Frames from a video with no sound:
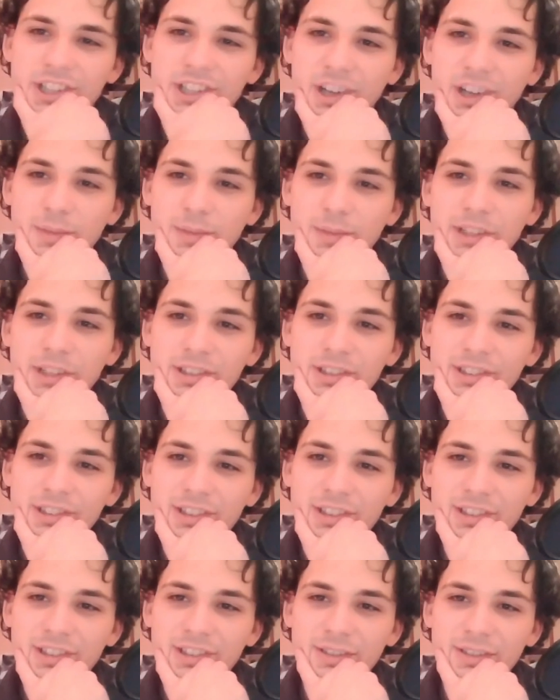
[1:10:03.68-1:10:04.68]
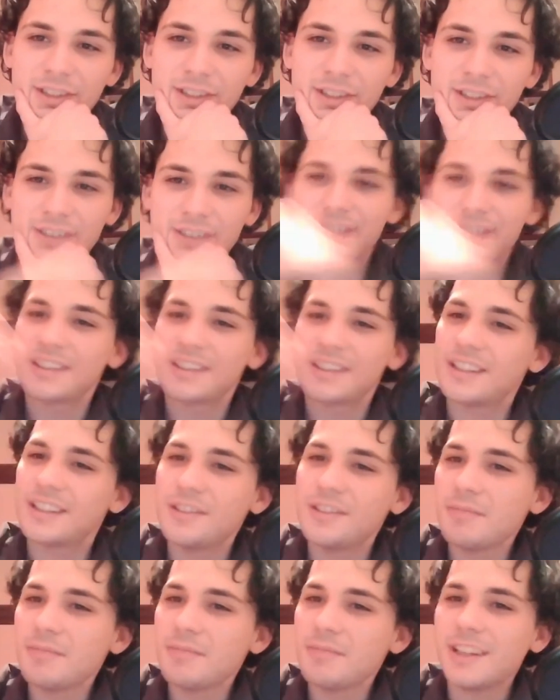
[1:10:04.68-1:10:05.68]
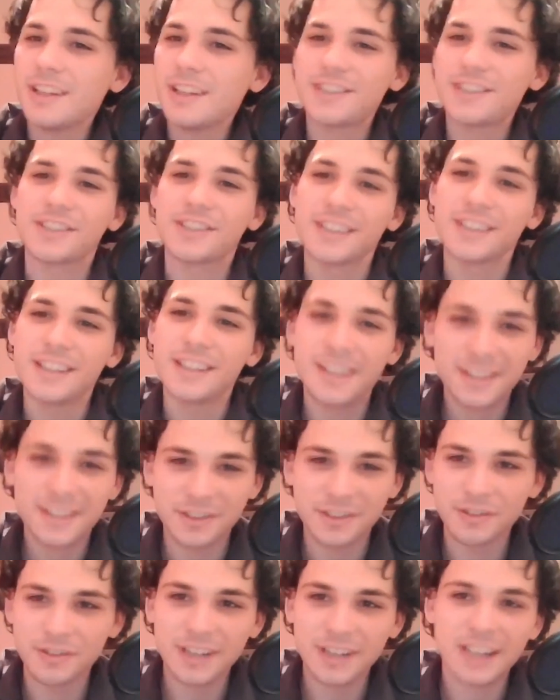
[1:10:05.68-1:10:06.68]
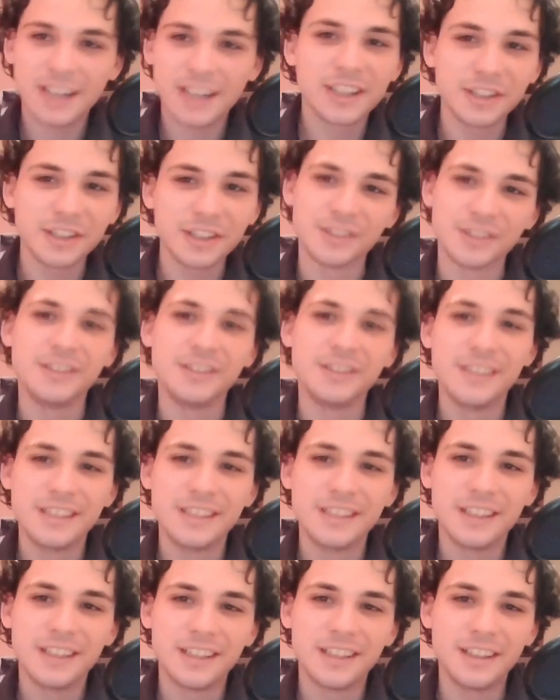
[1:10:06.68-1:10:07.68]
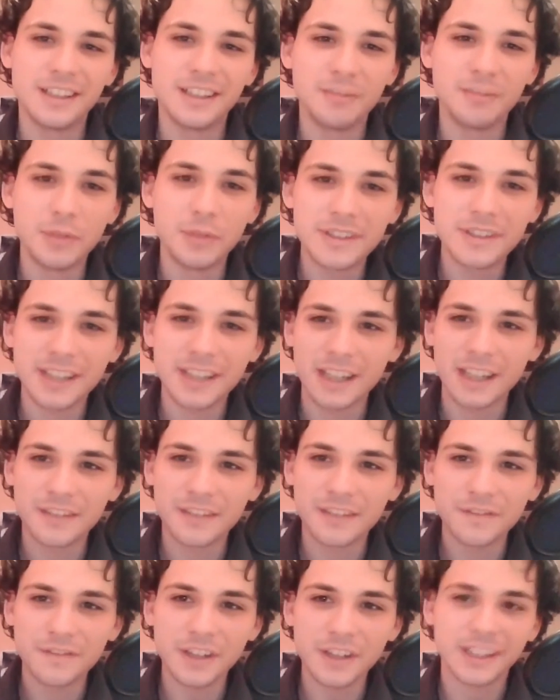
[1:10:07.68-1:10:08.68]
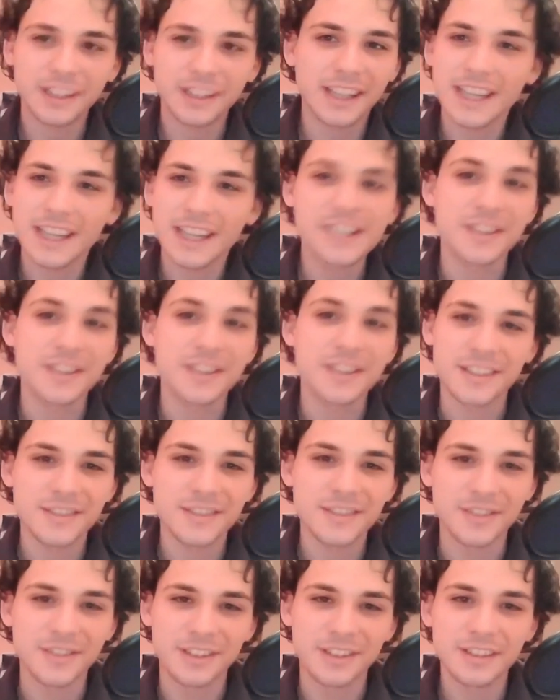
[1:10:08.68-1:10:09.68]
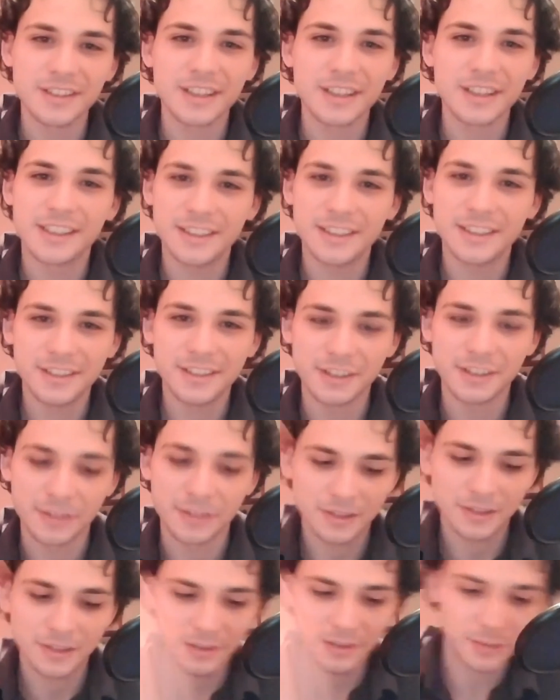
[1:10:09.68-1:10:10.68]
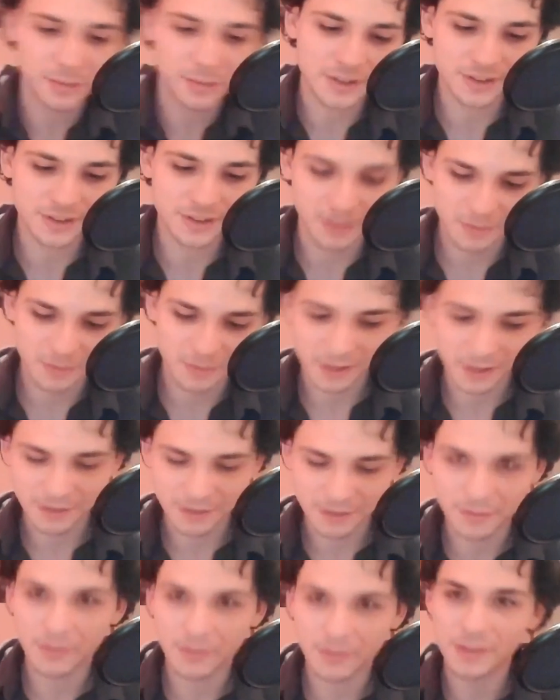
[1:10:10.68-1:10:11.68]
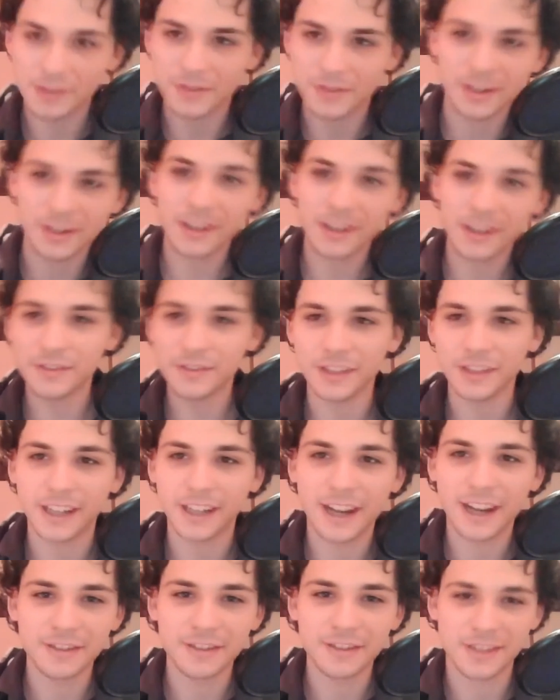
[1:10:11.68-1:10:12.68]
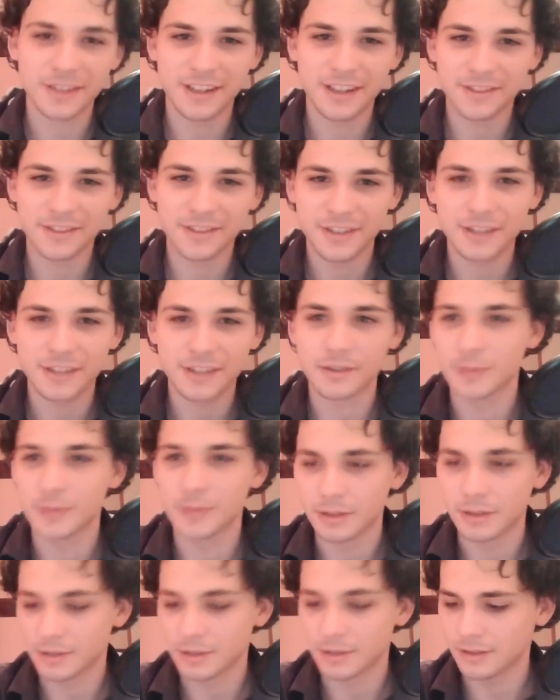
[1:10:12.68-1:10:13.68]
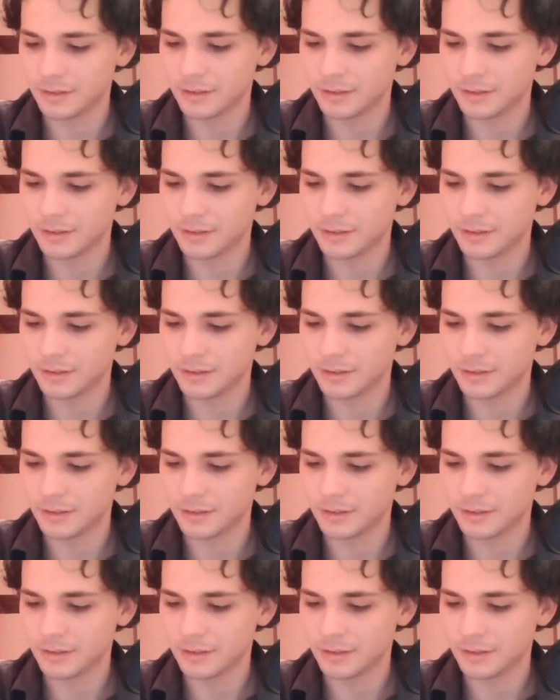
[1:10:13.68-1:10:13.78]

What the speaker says: I mean, because you'd imagine a song that good would take fucking ages for like, you'd be stumbling over words for like fucking hours and hours and then so many questions.